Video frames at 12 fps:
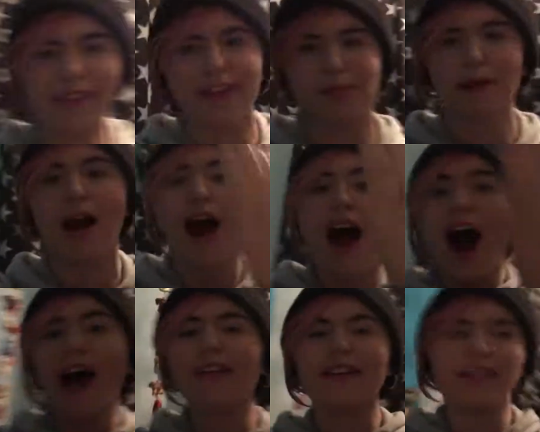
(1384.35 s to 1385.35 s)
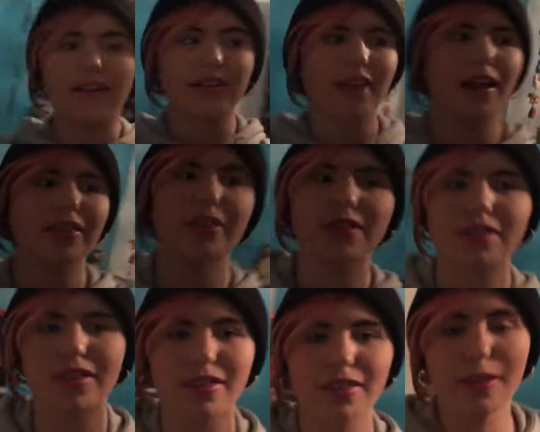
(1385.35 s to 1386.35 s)
these people? Are they like
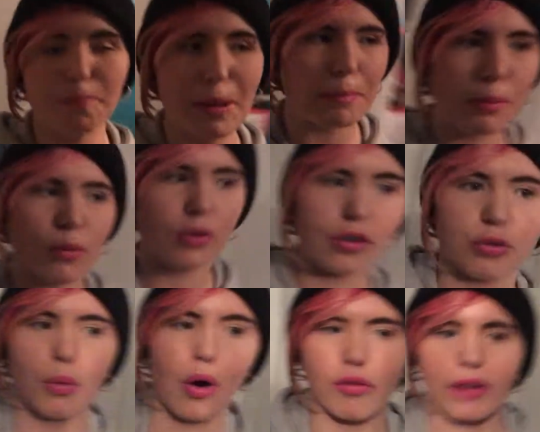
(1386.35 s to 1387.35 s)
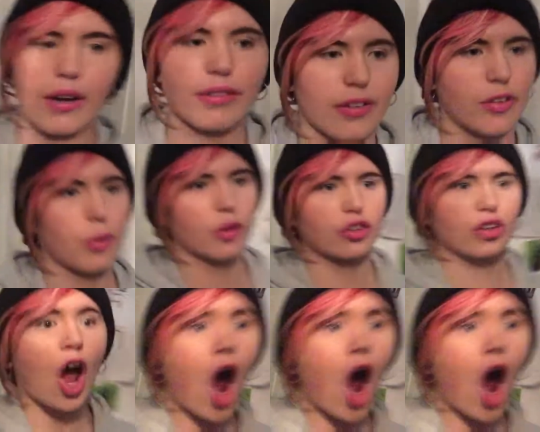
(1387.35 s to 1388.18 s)
the people who just walk around Disney World just like,